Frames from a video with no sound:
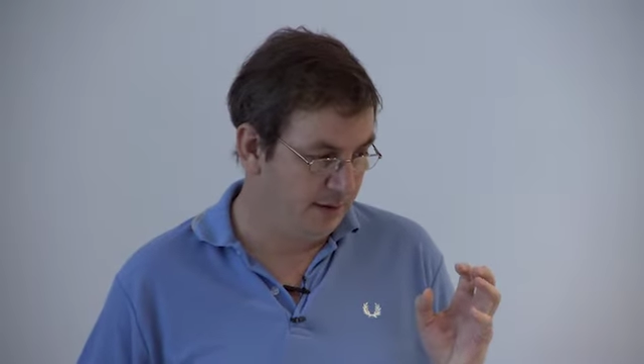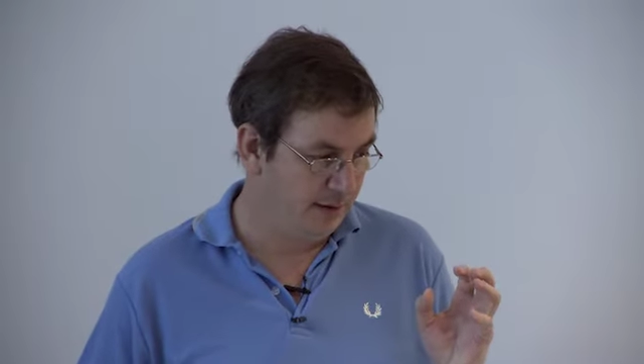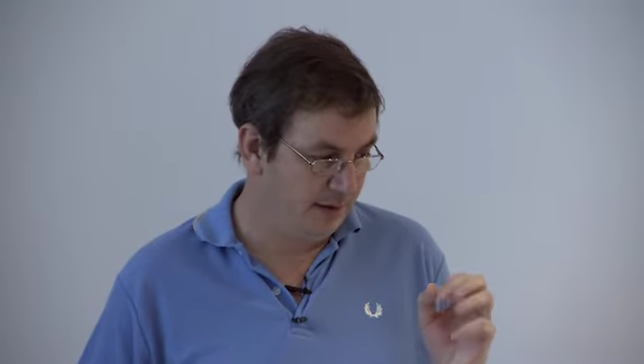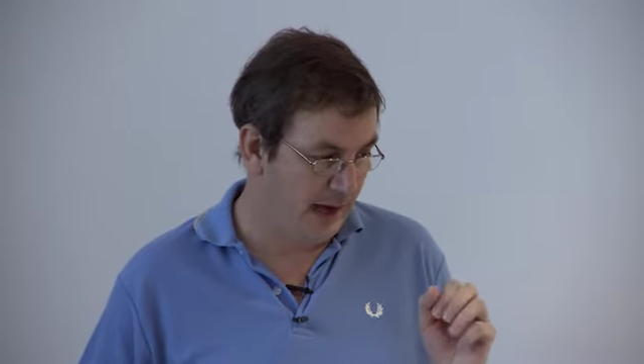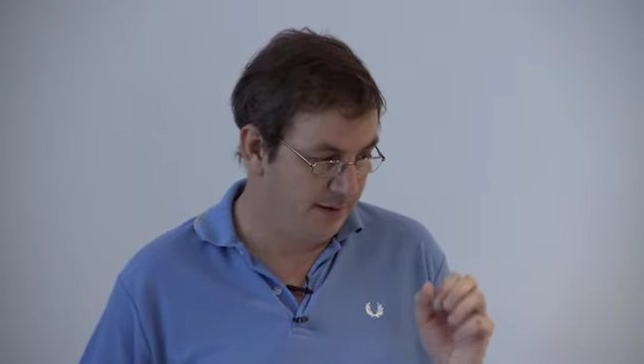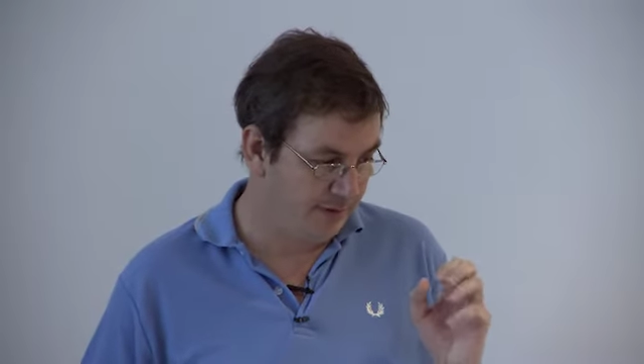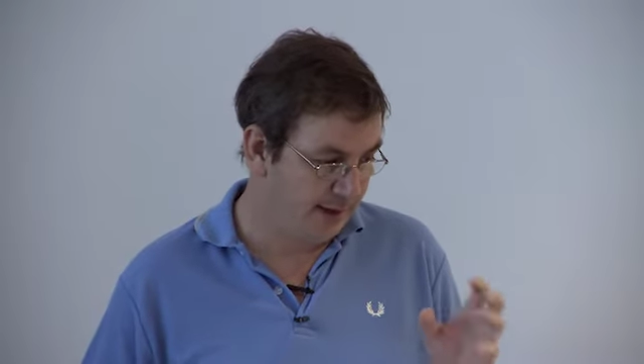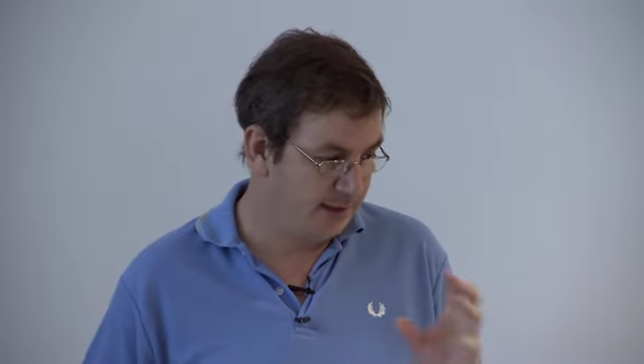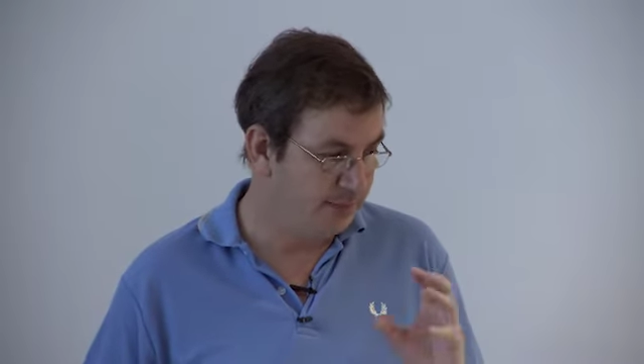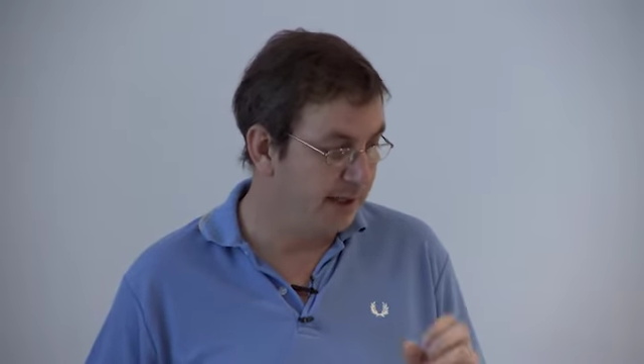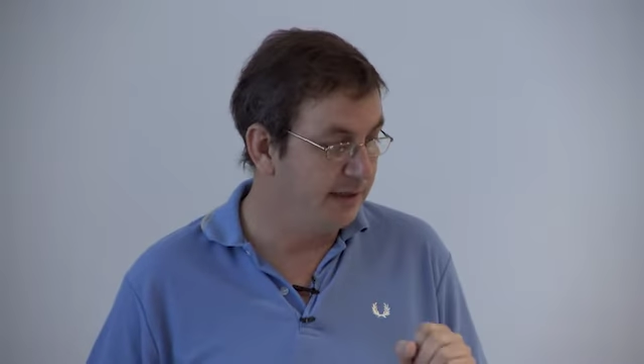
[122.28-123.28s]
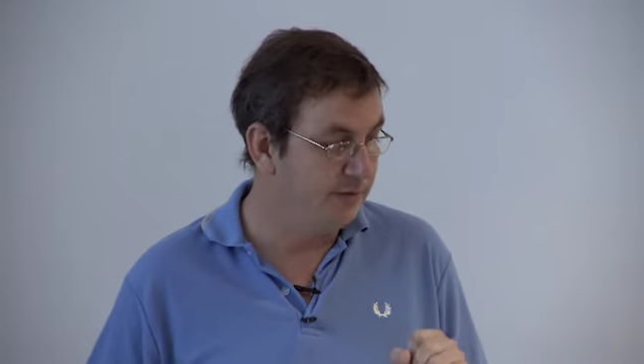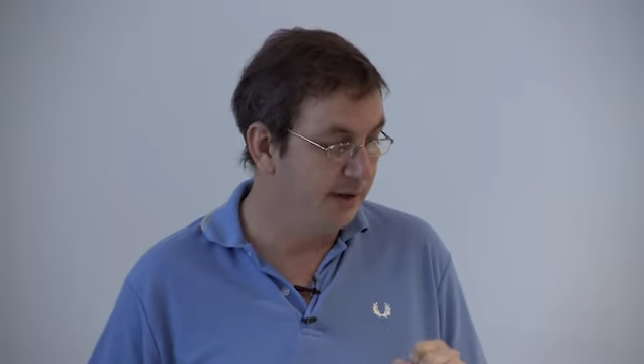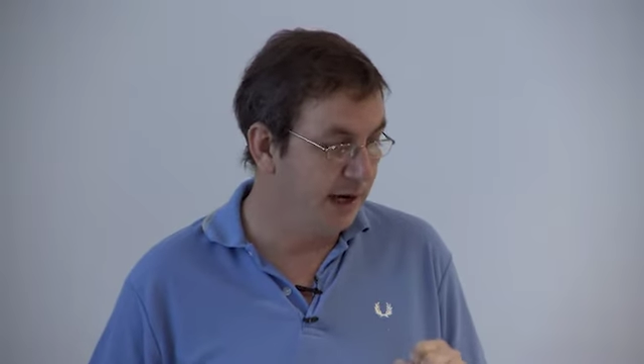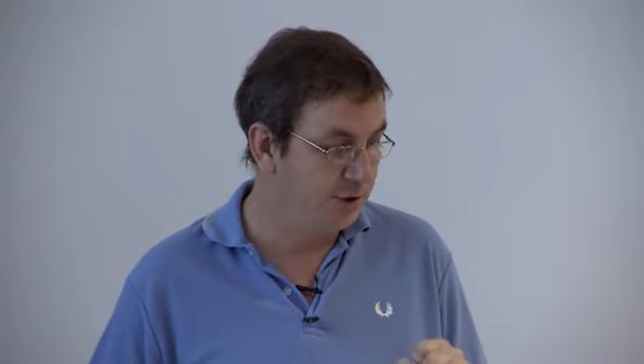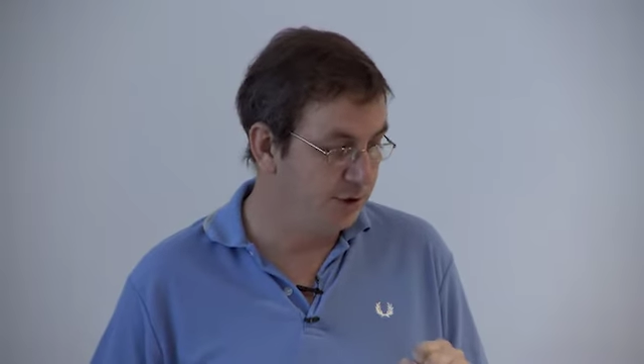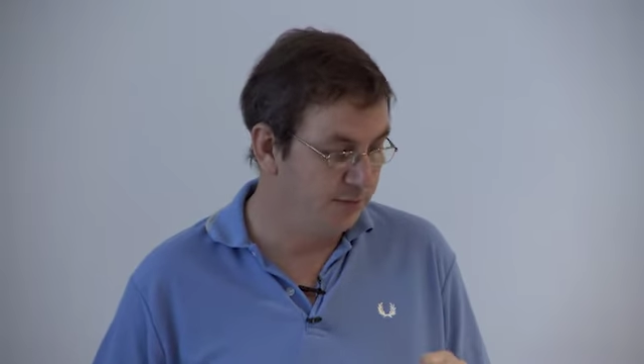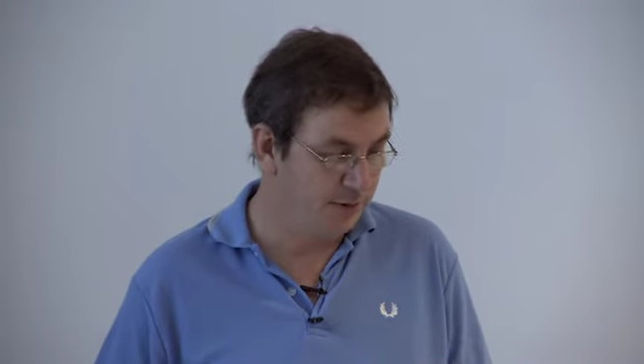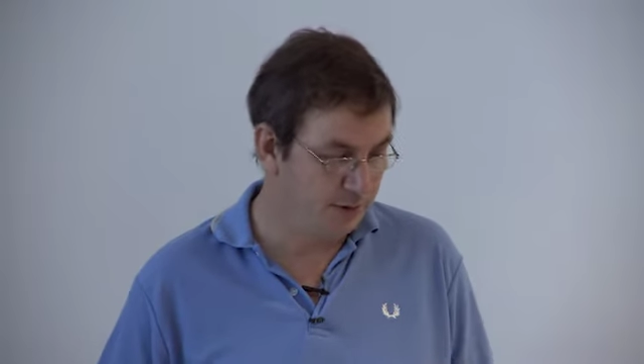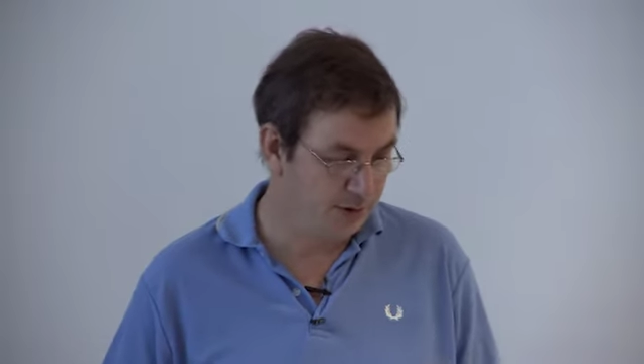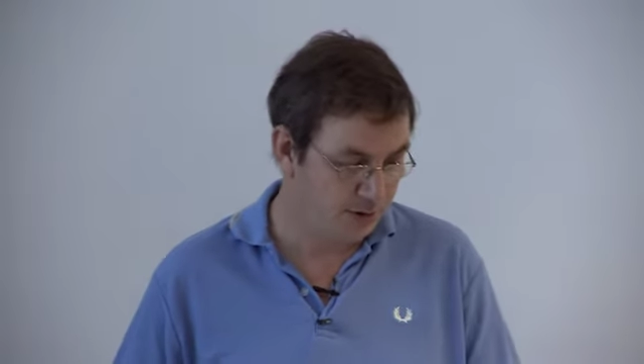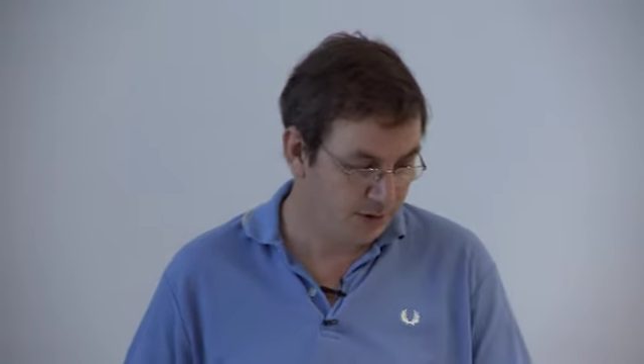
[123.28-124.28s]
affects the magnification of
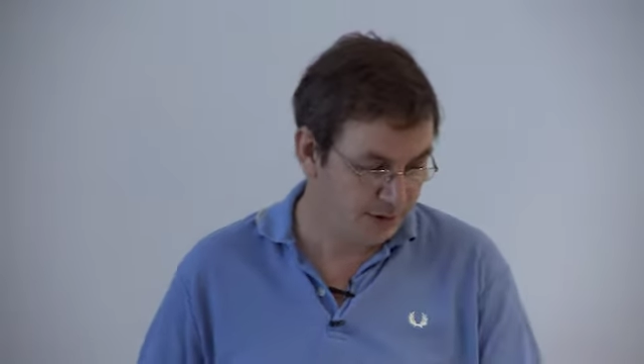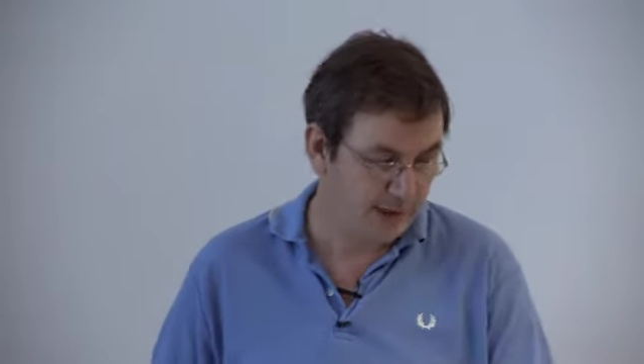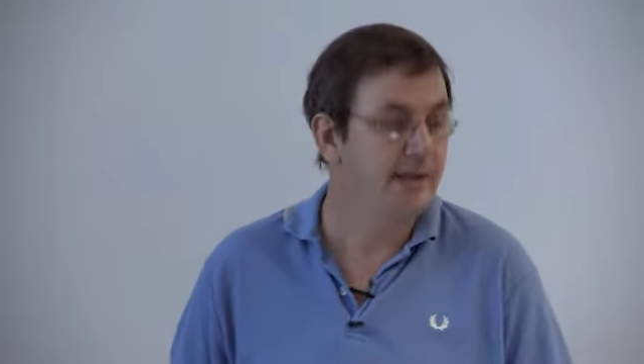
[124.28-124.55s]
your source,